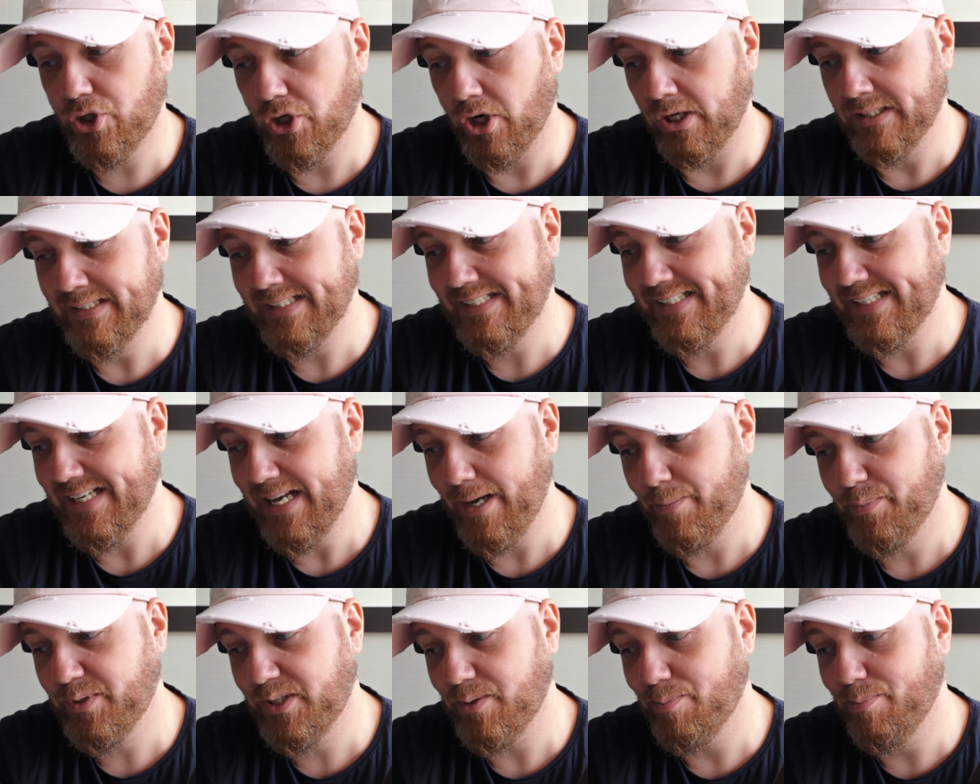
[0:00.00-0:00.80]

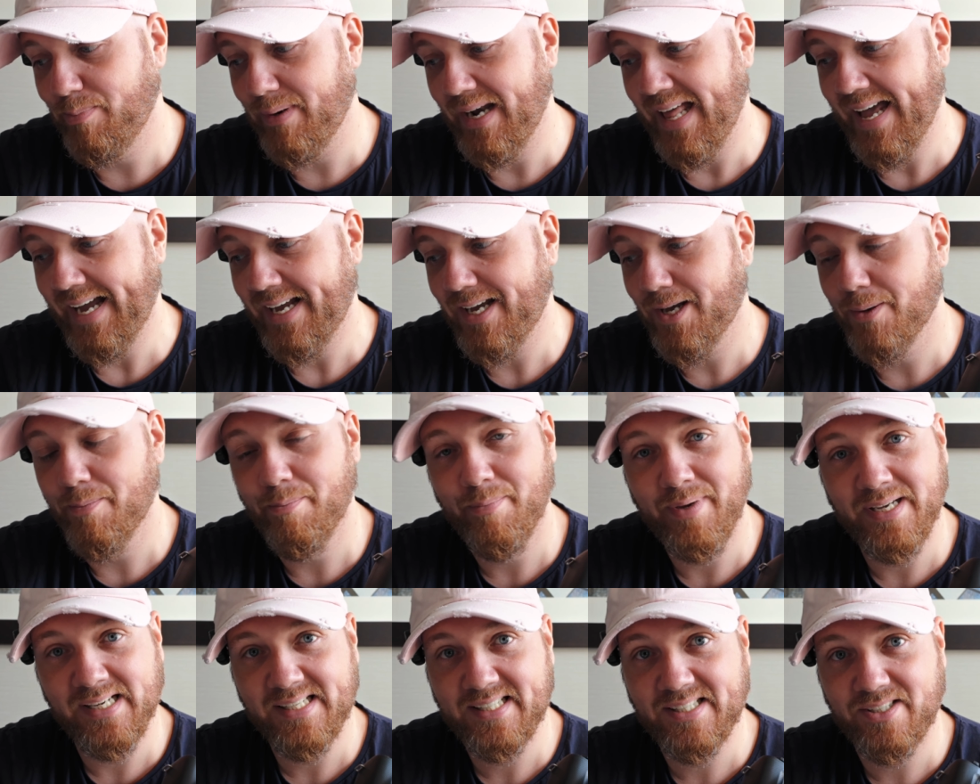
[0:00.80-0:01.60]
Concept Black
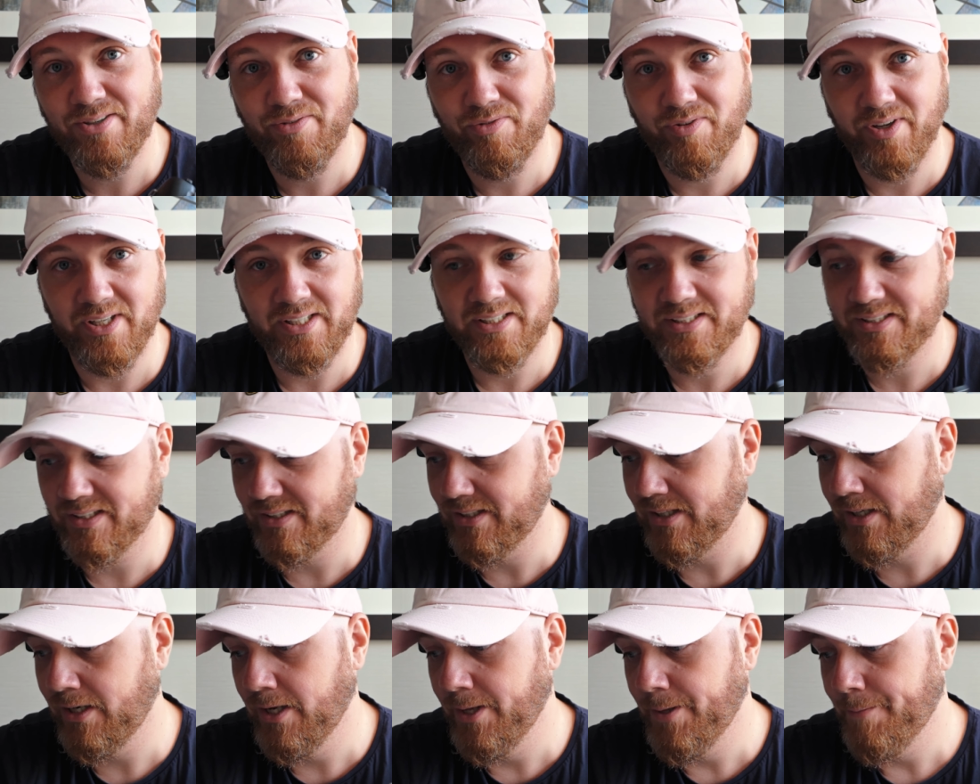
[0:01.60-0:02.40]
Mist
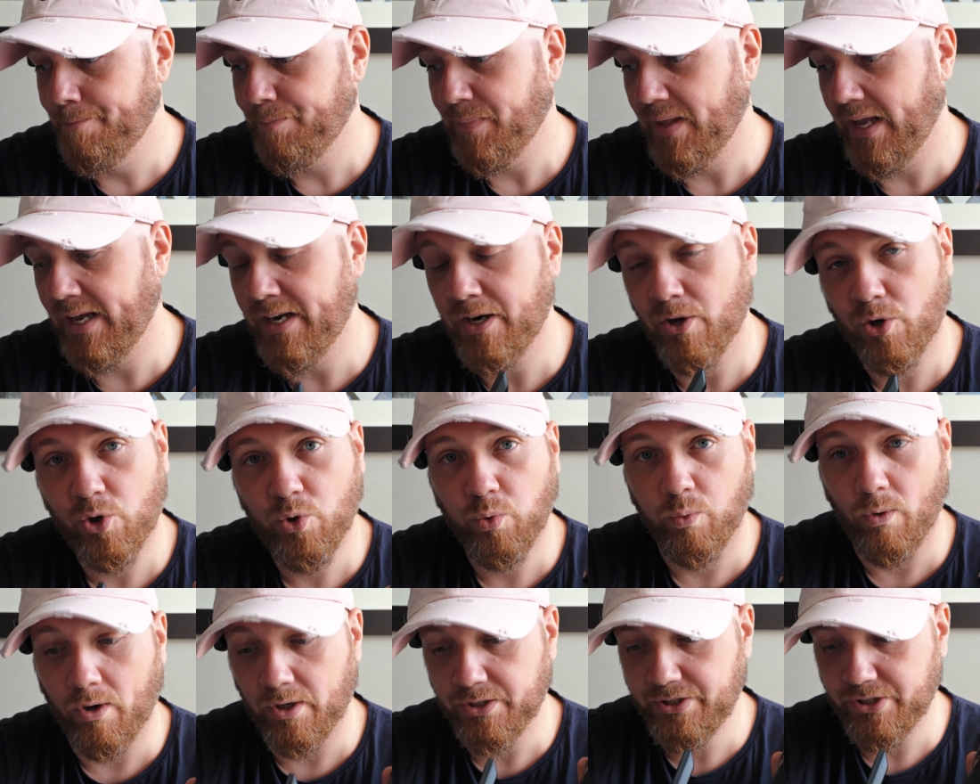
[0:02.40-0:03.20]
Filter in a
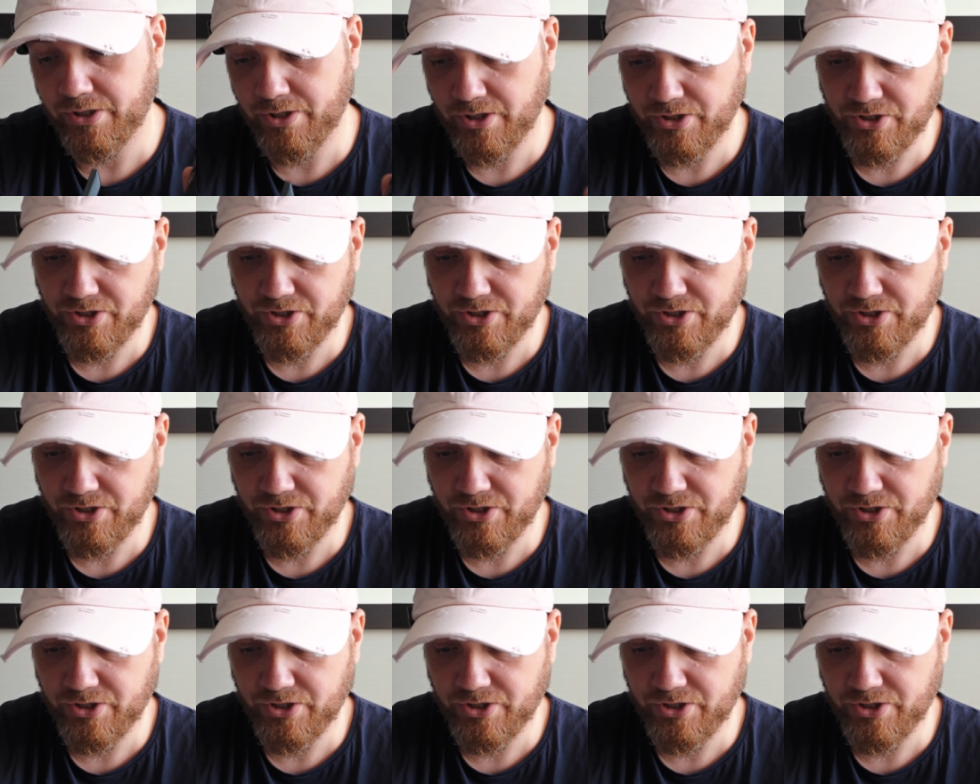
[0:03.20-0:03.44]
1/4